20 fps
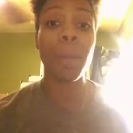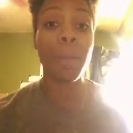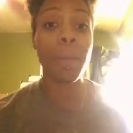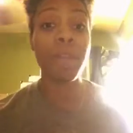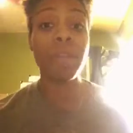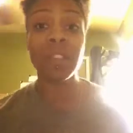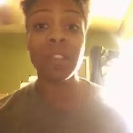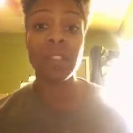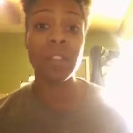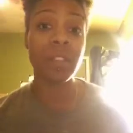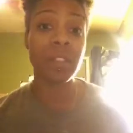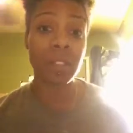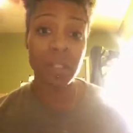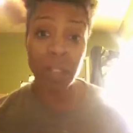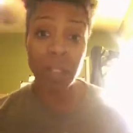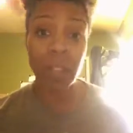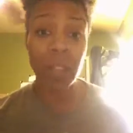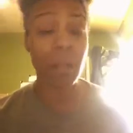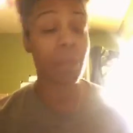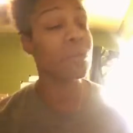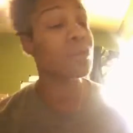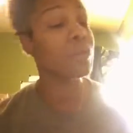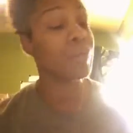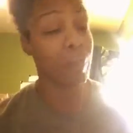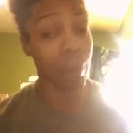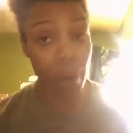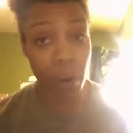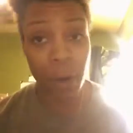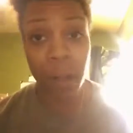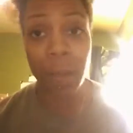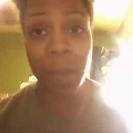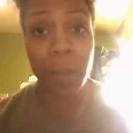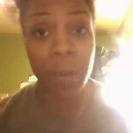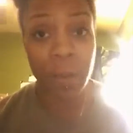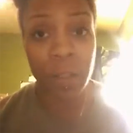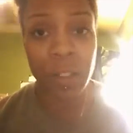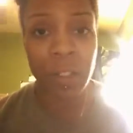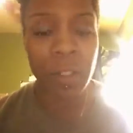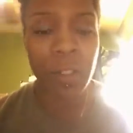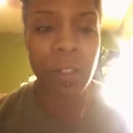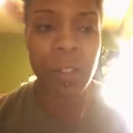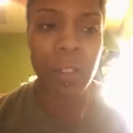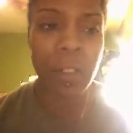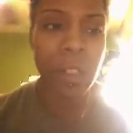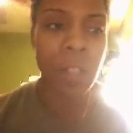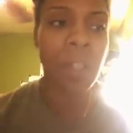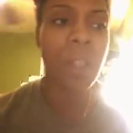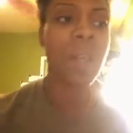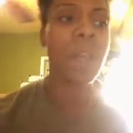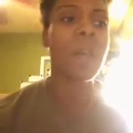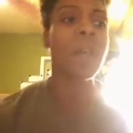Memphis, Tennessee. I was born in Memphis, Tennessee.